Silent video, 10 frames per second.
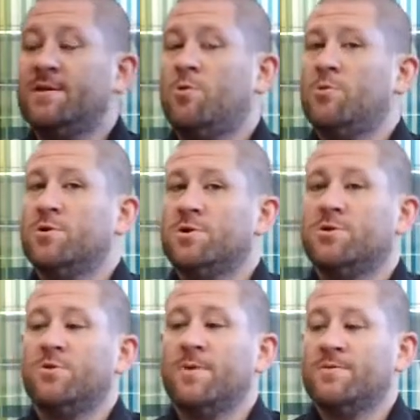What we're going to
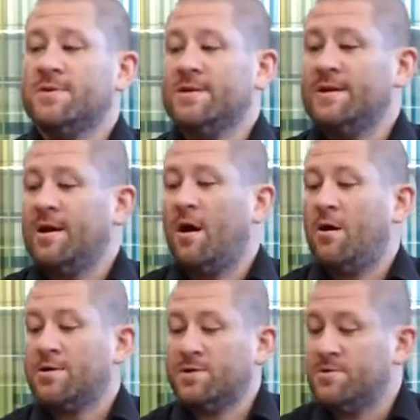talk about today
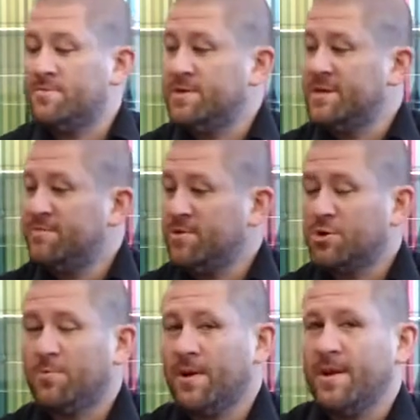are some
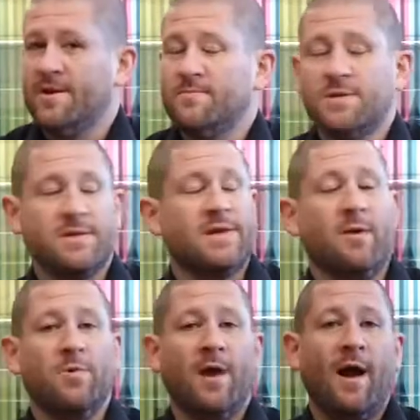tabletop games
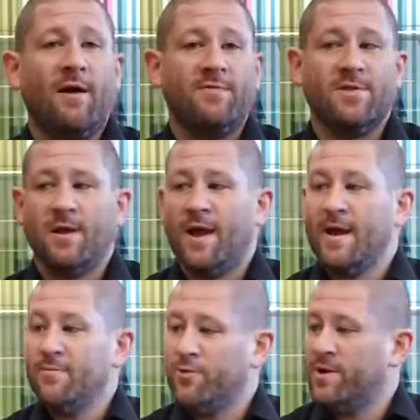that we have at the
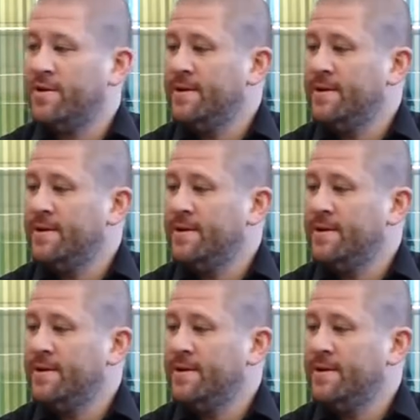library.